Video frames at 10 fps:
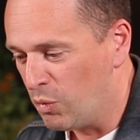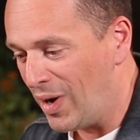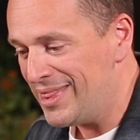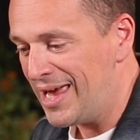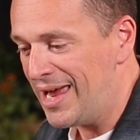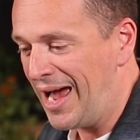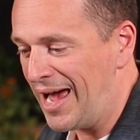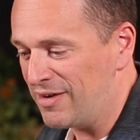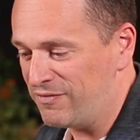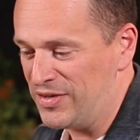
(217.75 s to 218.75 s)
When they
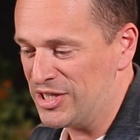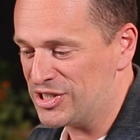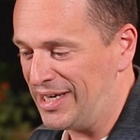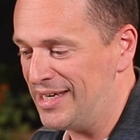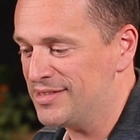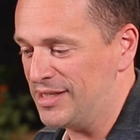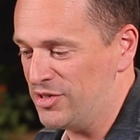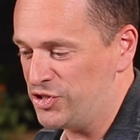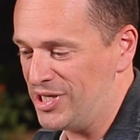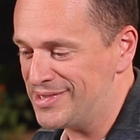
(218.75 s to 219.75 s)
had finished
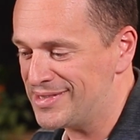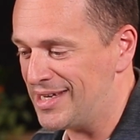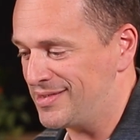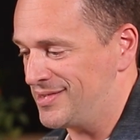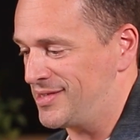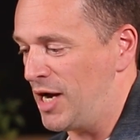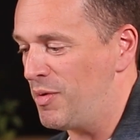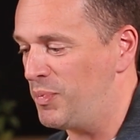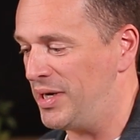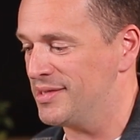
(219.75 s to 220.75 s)
eating, Jesus said to
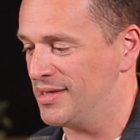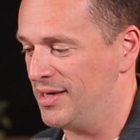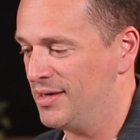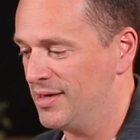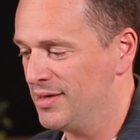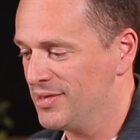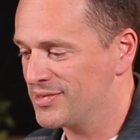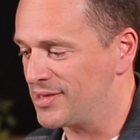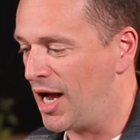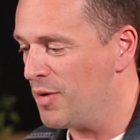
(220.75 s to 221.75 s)
Simon Peter,
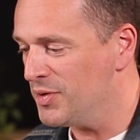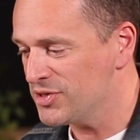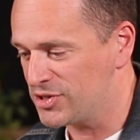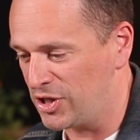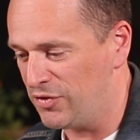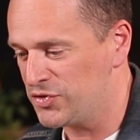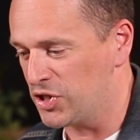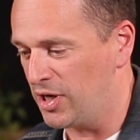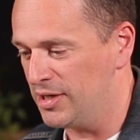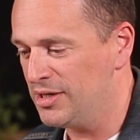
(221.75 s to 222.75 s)
'Simon, son of
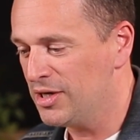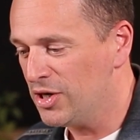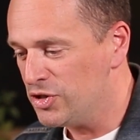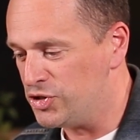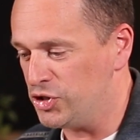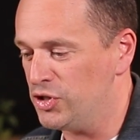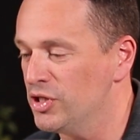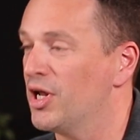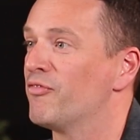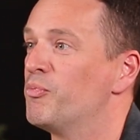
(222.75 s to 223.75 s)
John, do
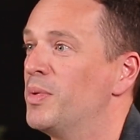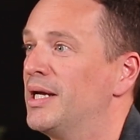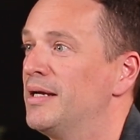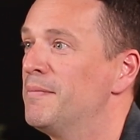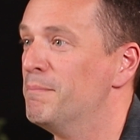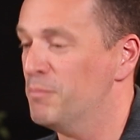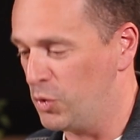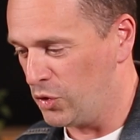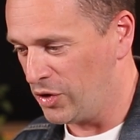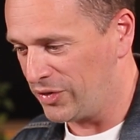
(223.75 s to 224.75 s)
you love me
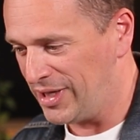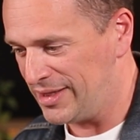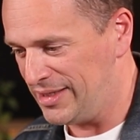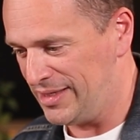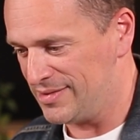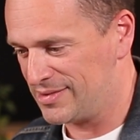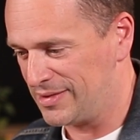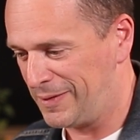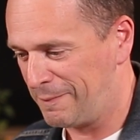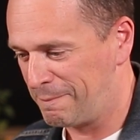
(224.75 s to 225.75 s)
more than these?'
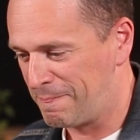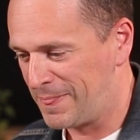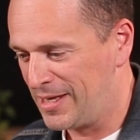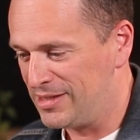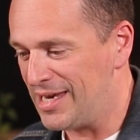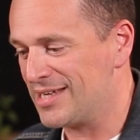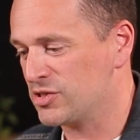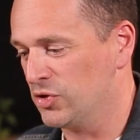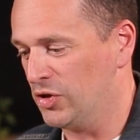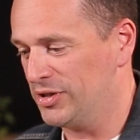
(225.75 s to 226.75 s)

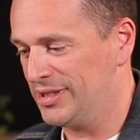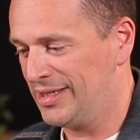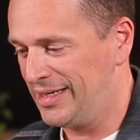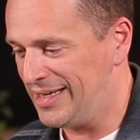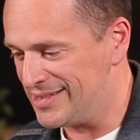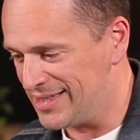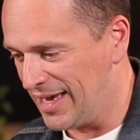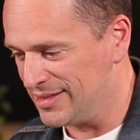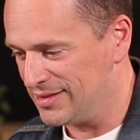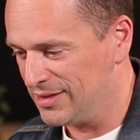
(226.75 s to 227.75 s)
'Yes, Lord,' he
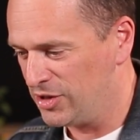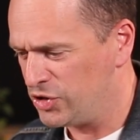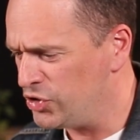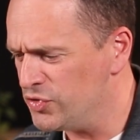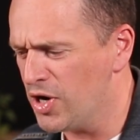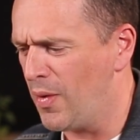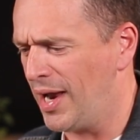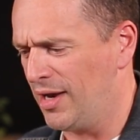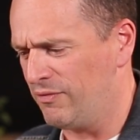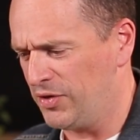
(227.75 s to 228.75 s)
said, 'you know
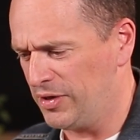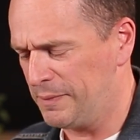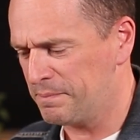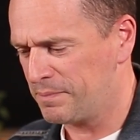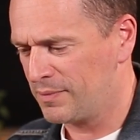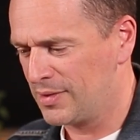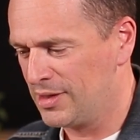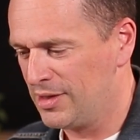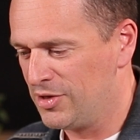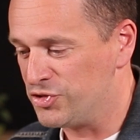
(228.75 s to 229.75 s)
I love you.'
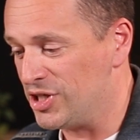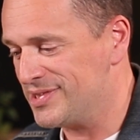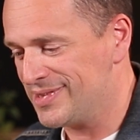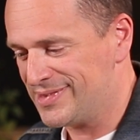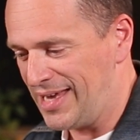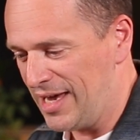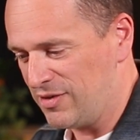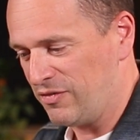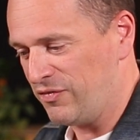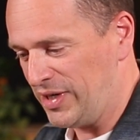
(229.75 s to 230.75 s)
Jesus
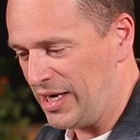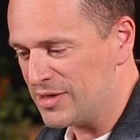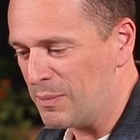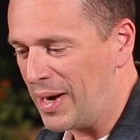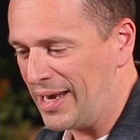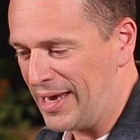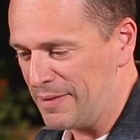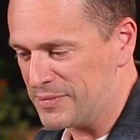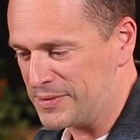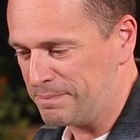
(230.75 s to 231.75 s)
said, 'Feed my
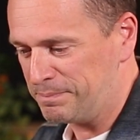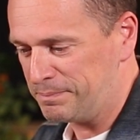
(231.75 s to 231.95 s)
lambs.'